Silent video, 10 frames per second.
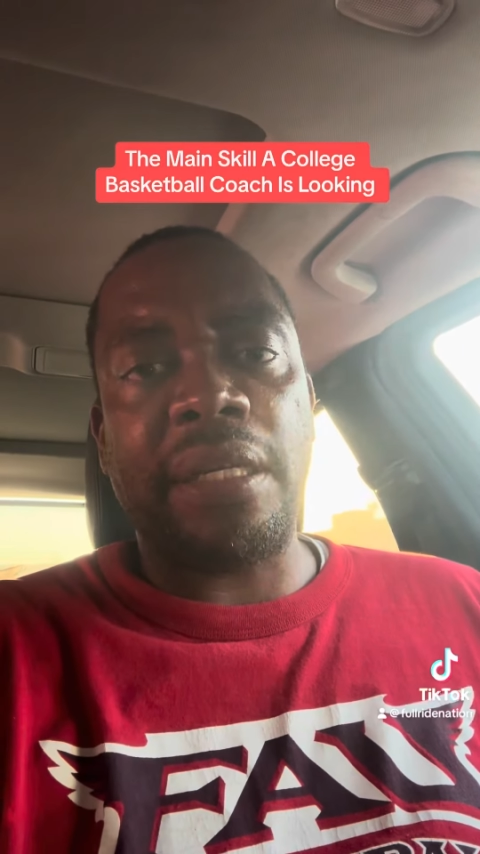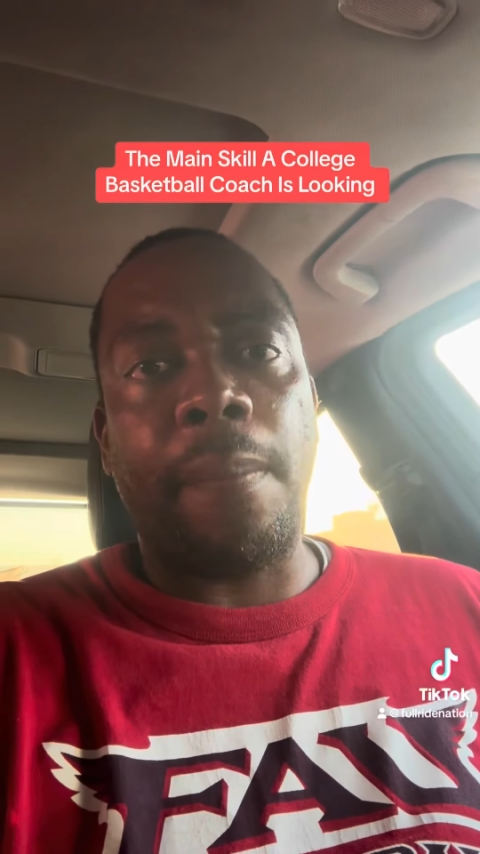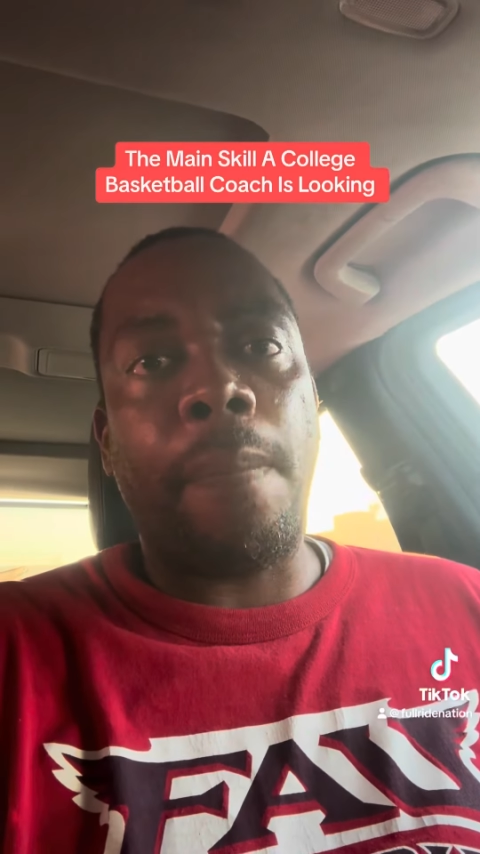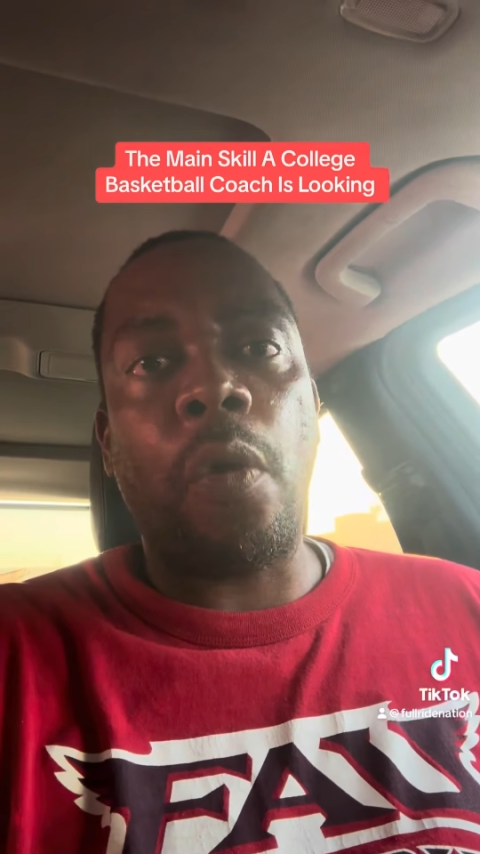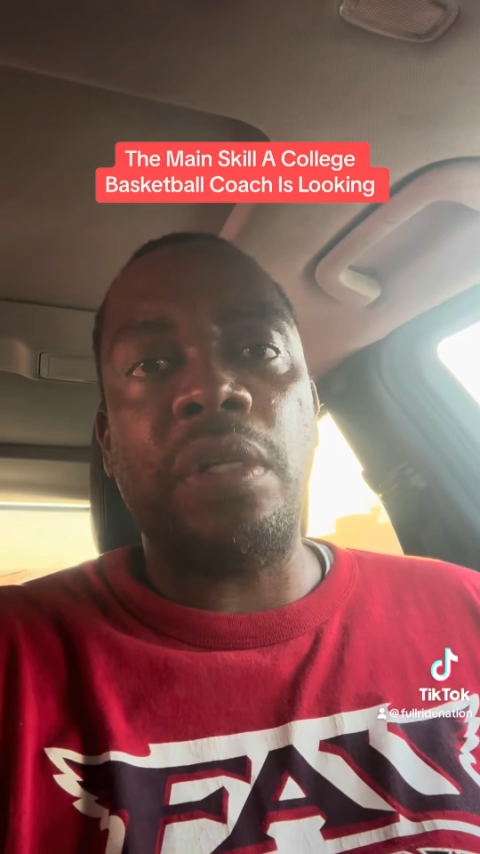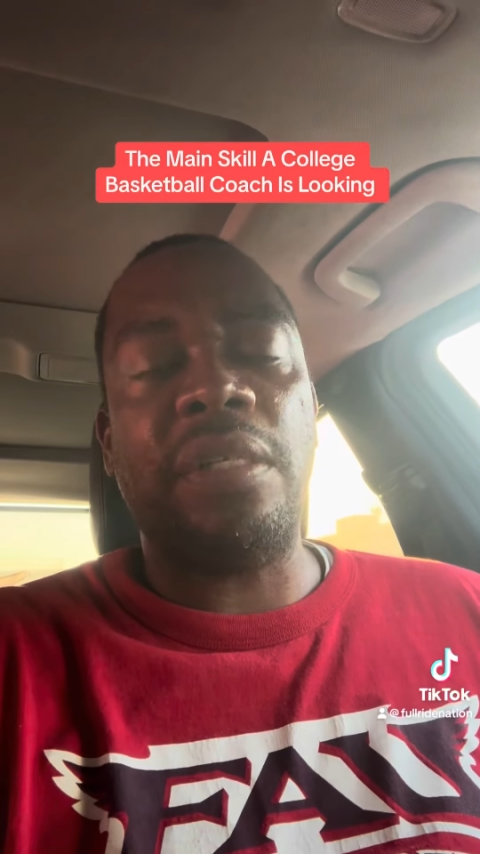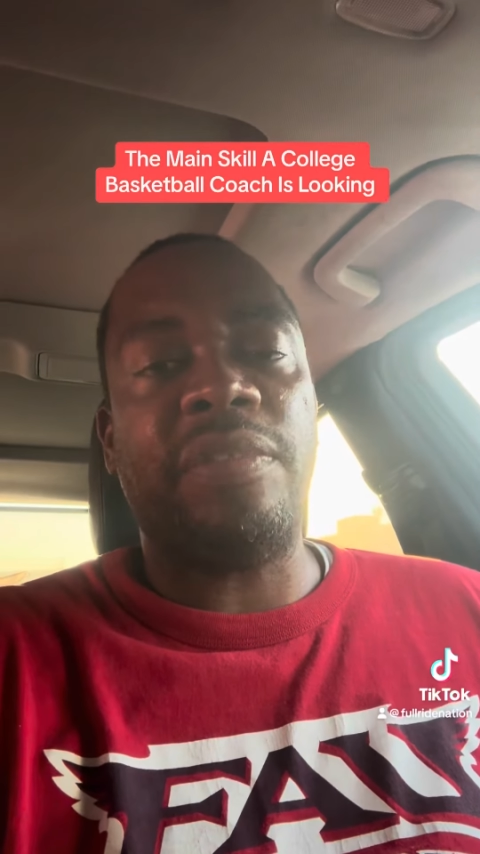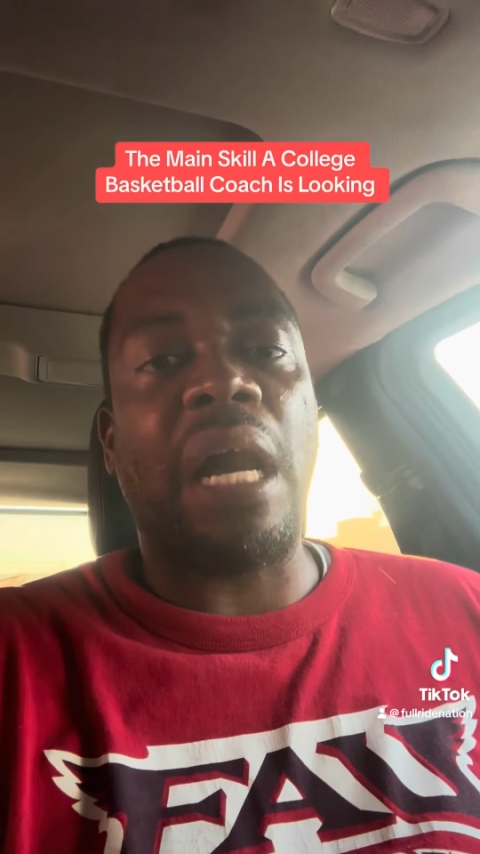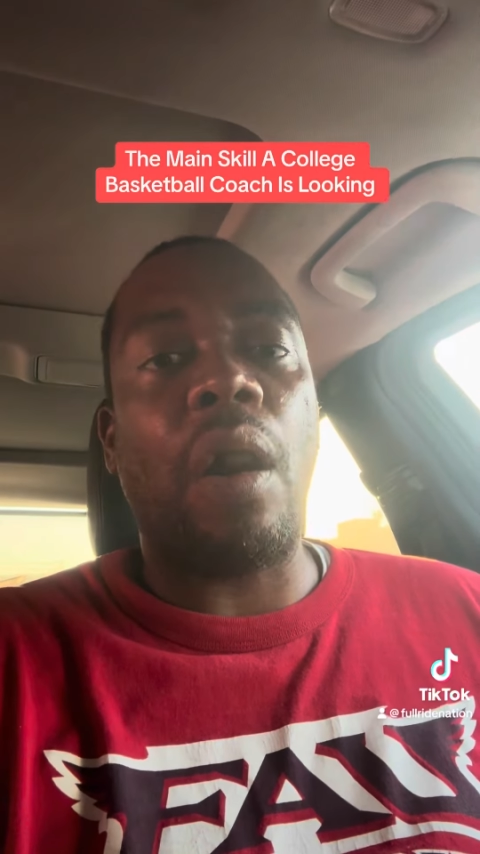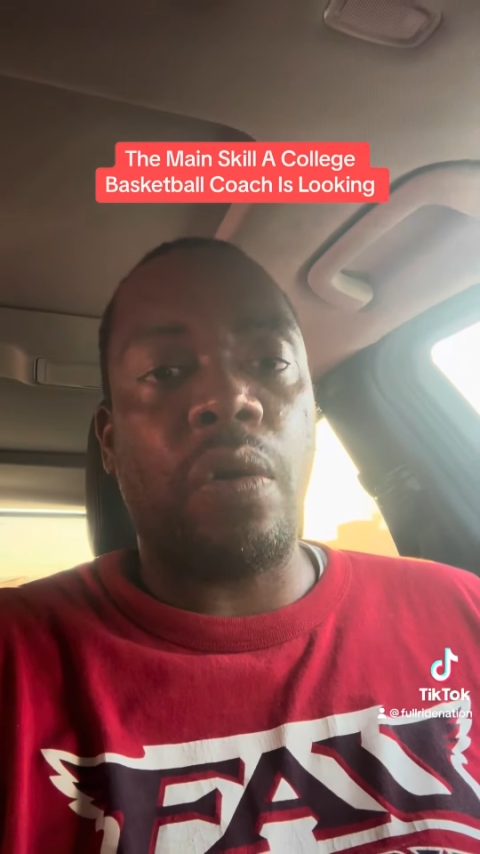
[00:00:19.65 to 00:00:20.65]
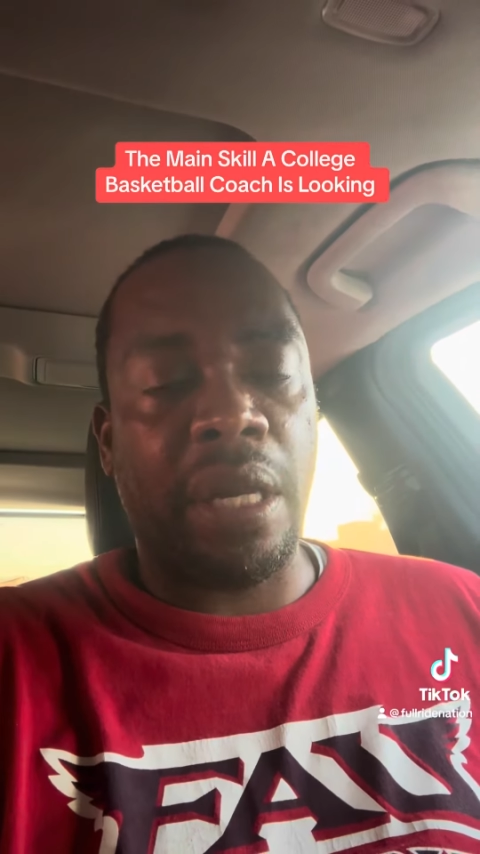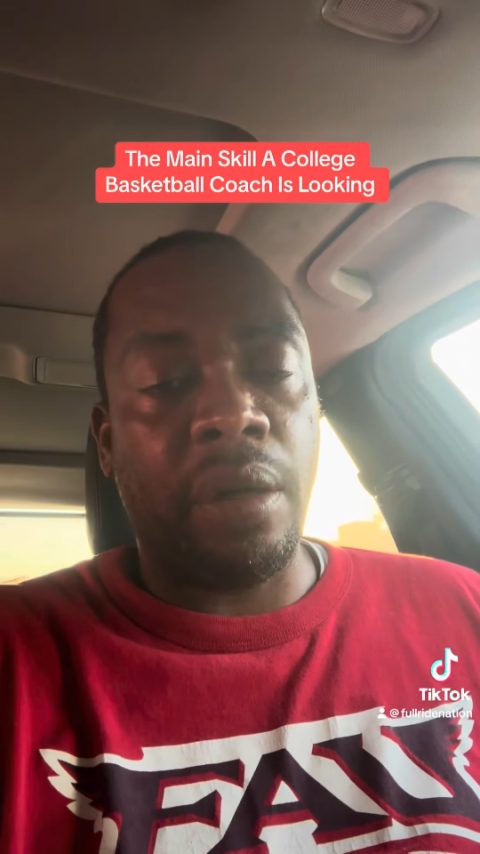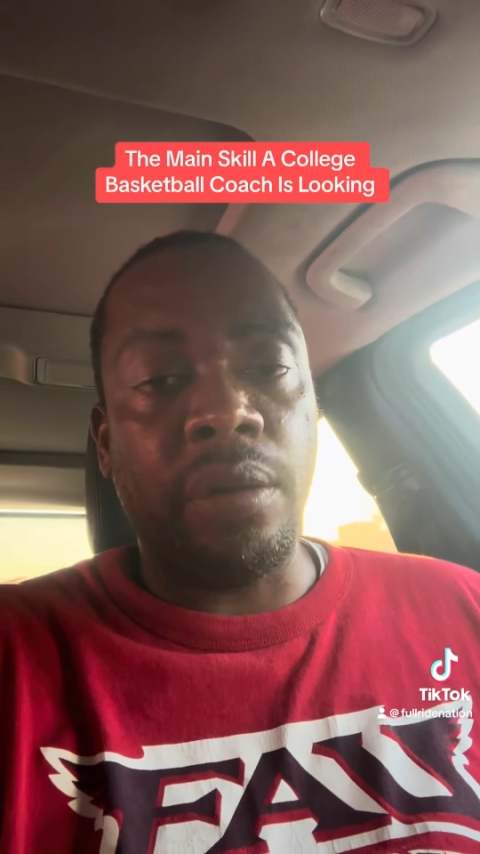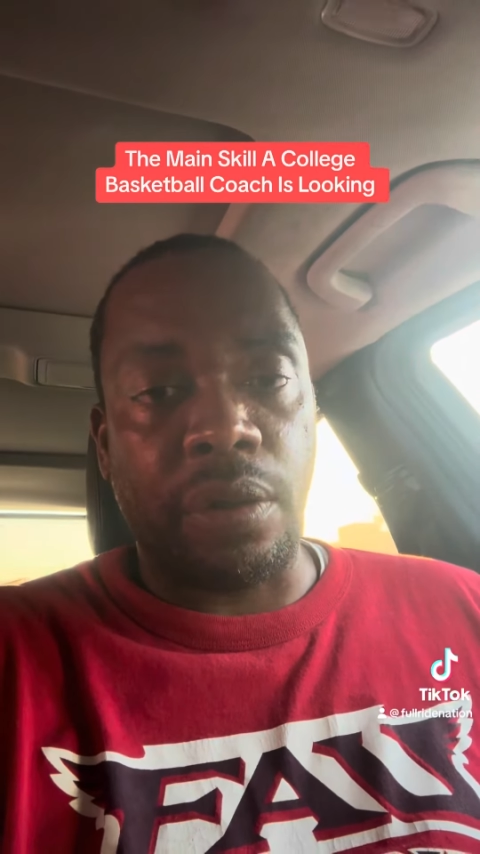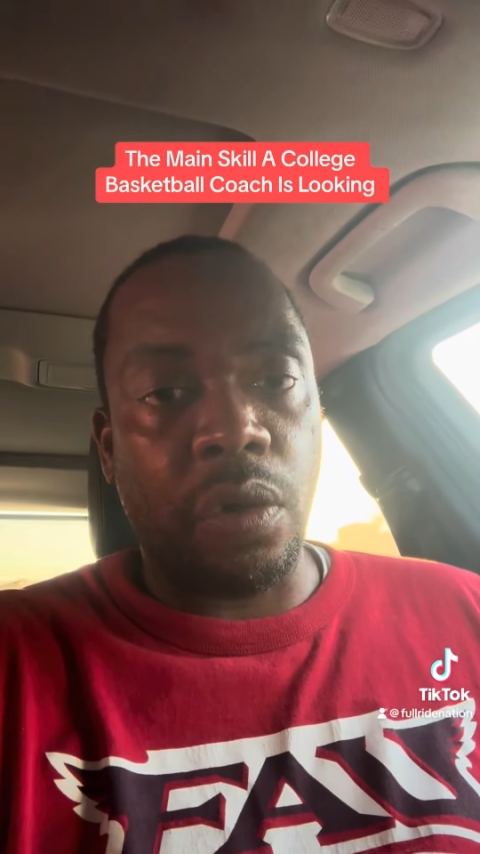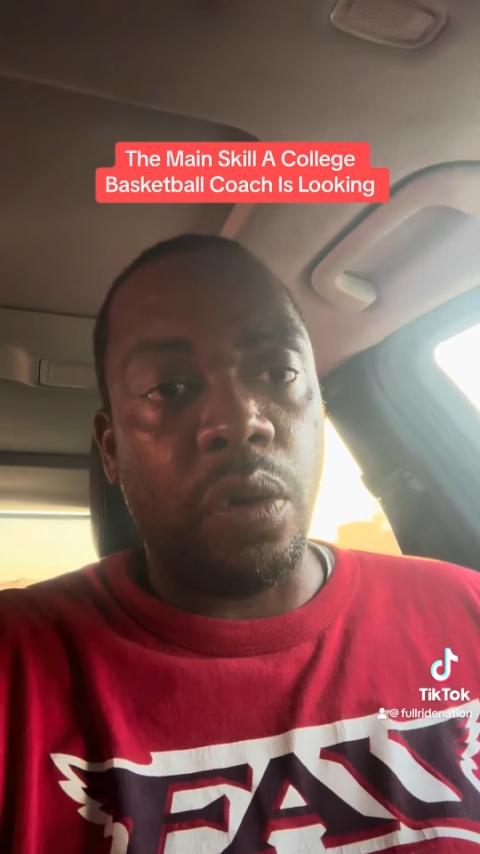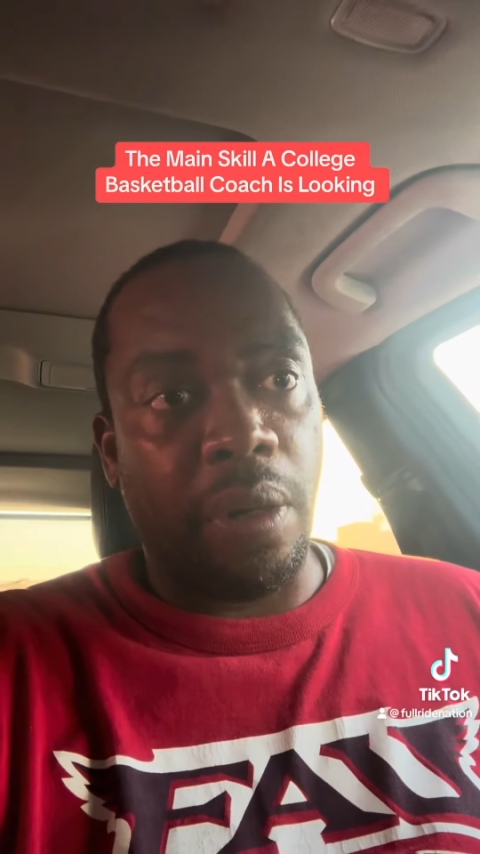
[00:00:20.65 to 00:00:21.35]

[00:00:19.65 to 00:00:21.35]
importance of talking on the court,